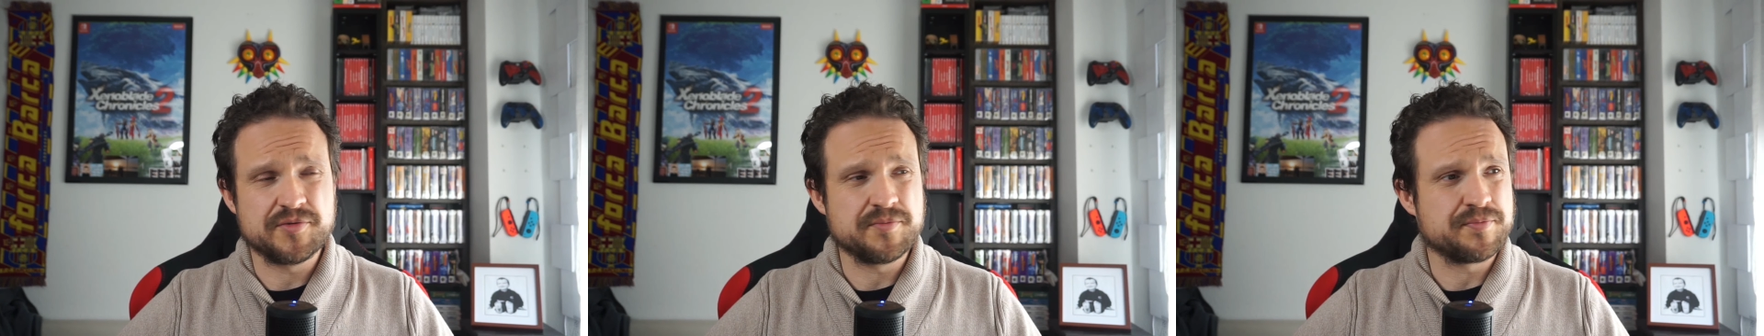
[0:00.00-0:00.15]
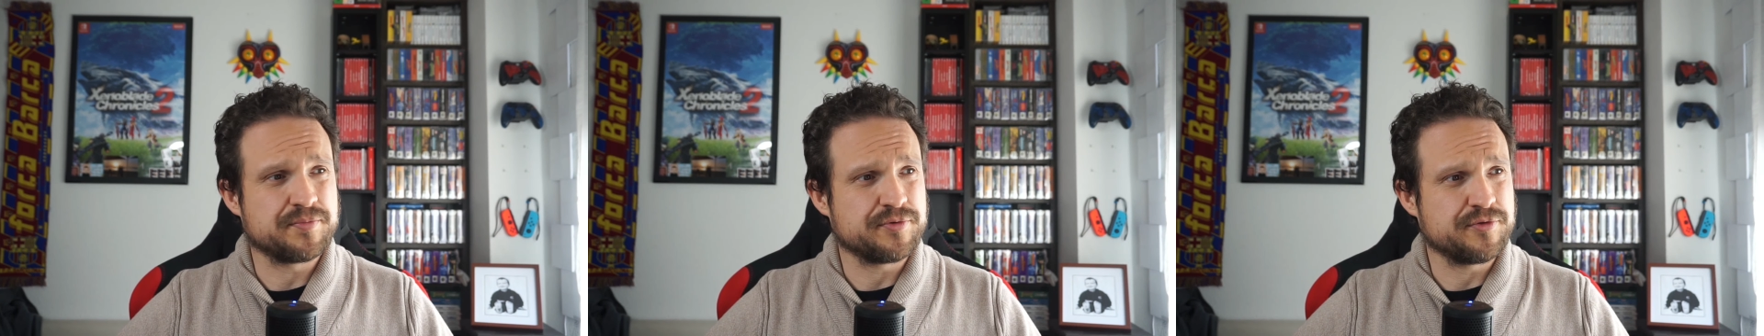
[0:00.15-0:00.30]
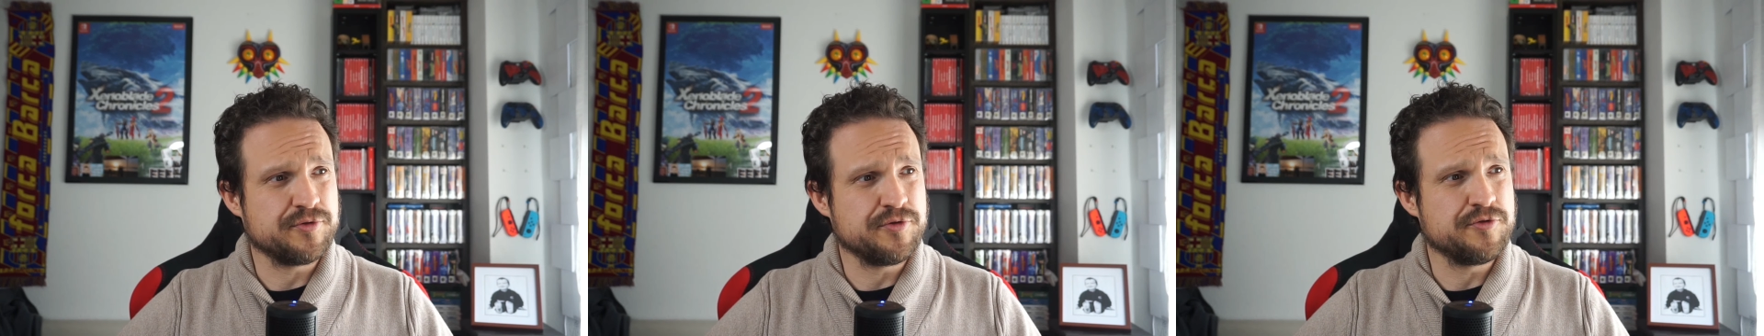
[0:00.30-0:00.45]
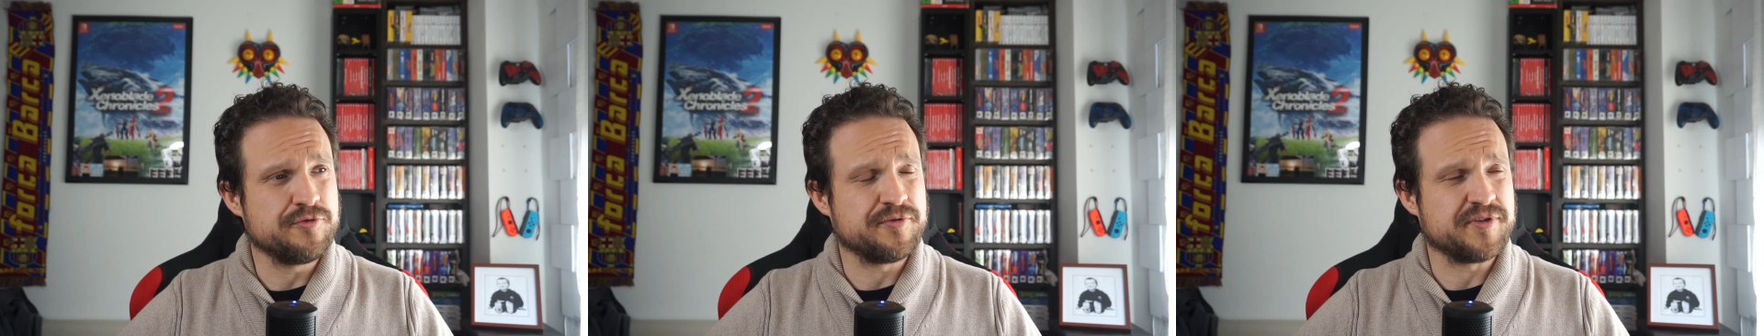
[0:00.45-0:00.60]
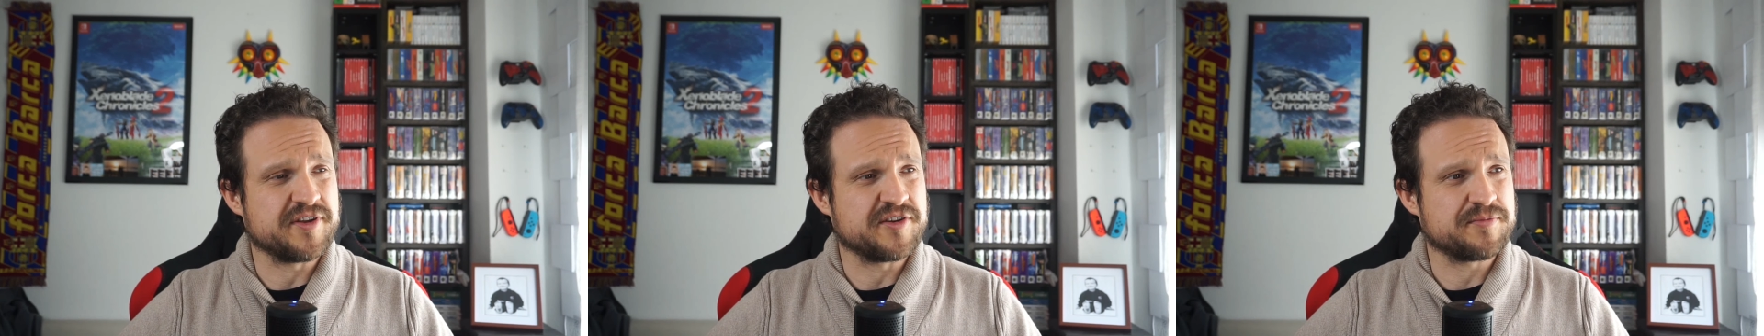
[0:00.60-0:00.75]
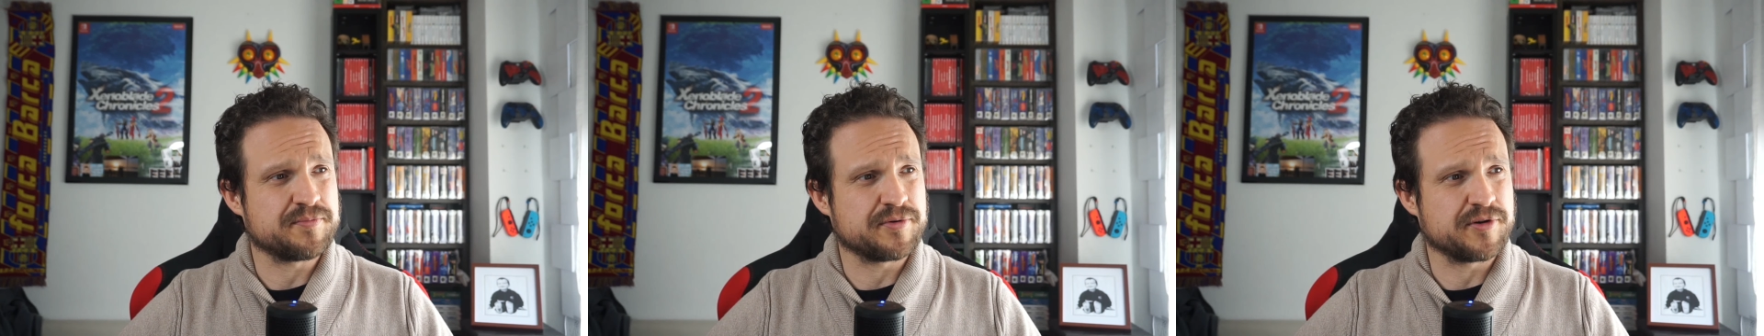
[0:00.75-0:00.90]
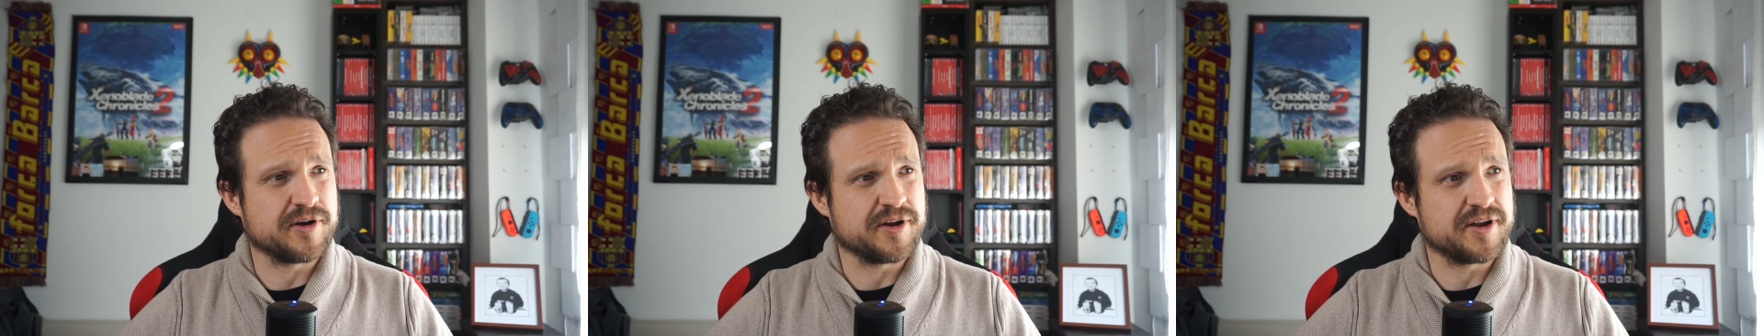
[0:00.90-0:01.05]
improve this
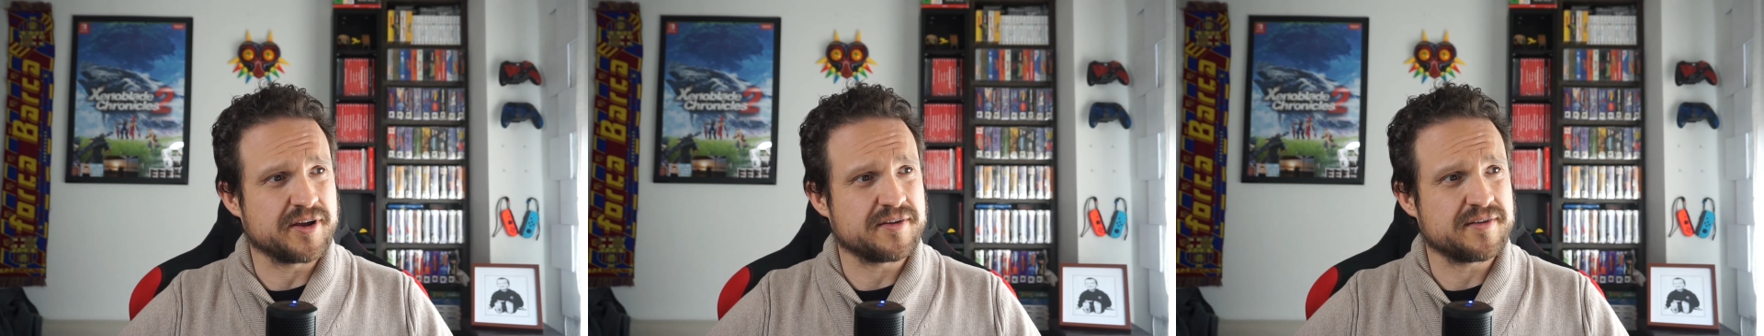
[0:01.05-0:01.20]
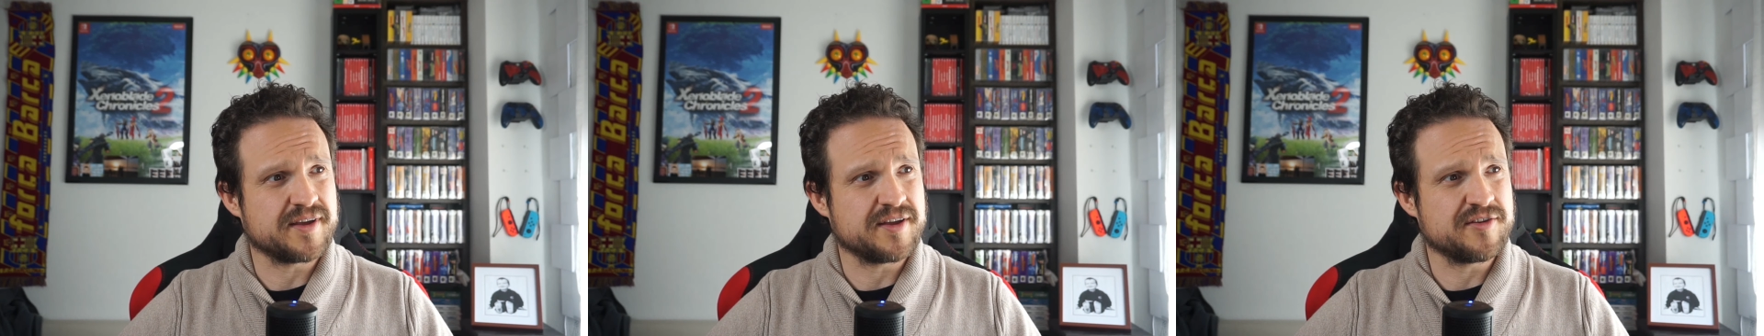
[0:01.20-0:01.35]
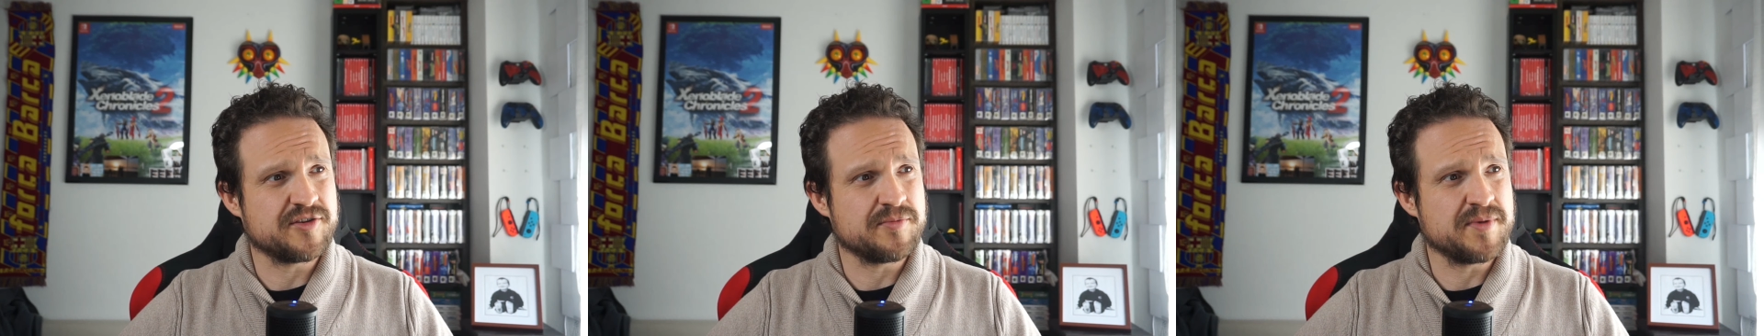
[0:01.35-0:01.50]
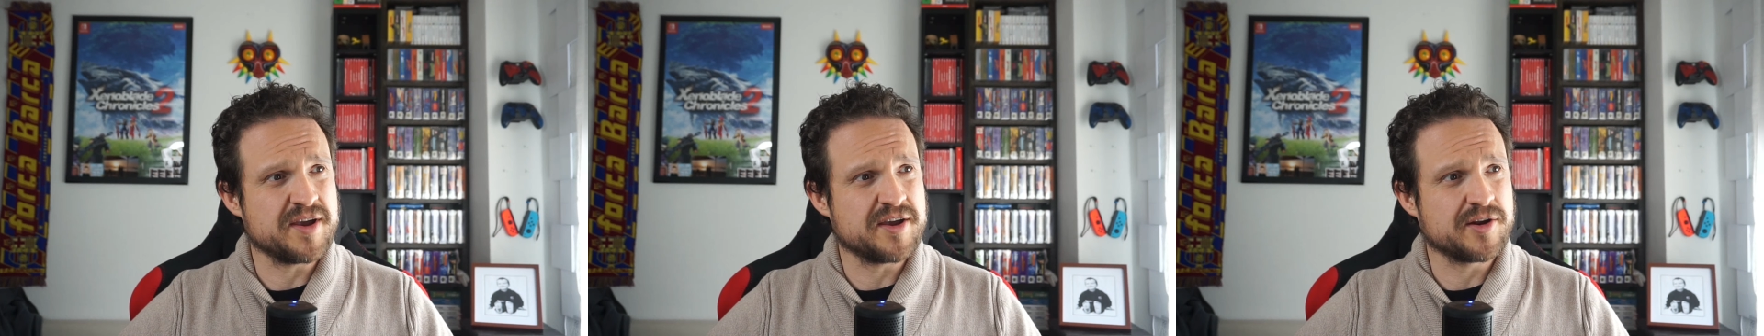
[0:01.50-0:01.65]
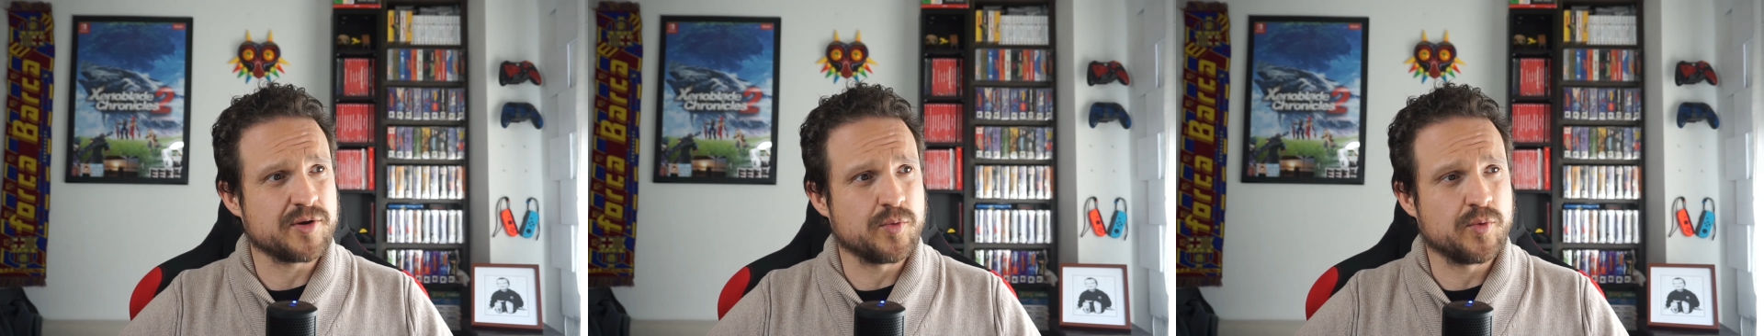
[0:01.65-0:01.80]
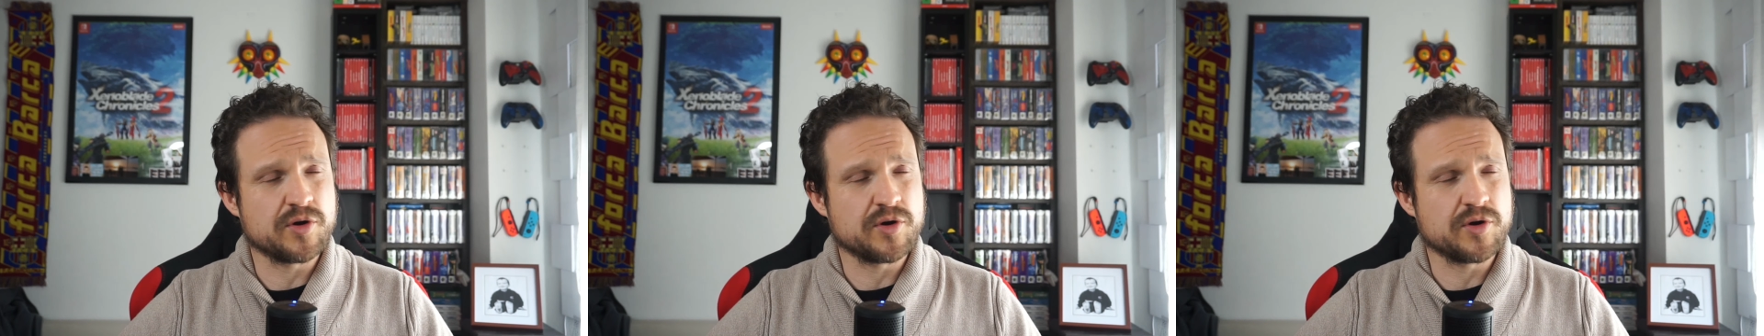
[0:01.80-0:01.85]
product and to make it a